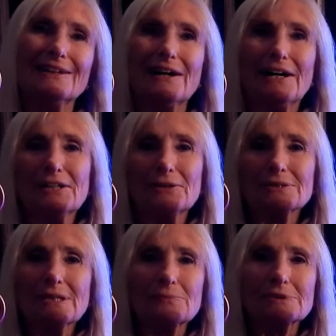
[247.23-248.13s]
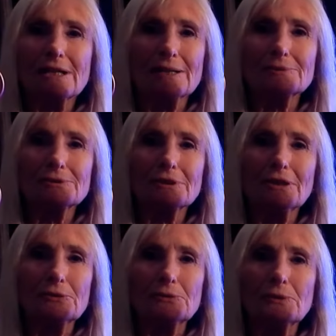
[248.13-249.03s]
I know sometimes you
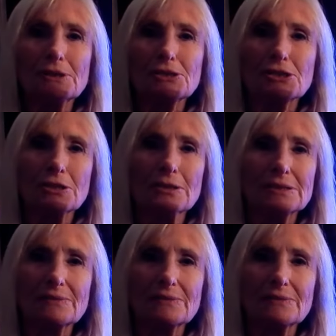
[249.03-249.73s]
can't always choose